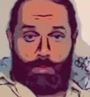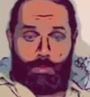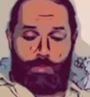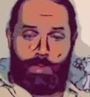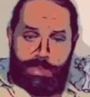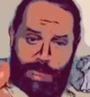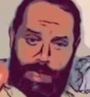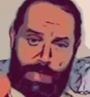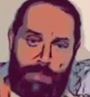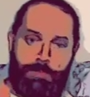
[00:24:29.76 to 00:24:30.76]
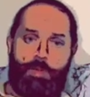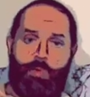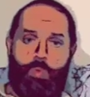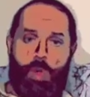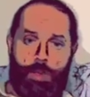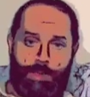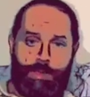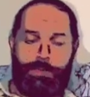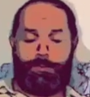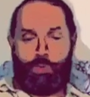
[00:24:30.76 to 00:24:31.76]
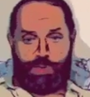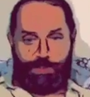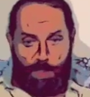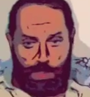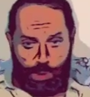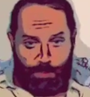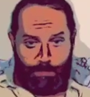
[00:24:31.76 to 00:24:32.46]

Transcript: Retain the qualities of good speech.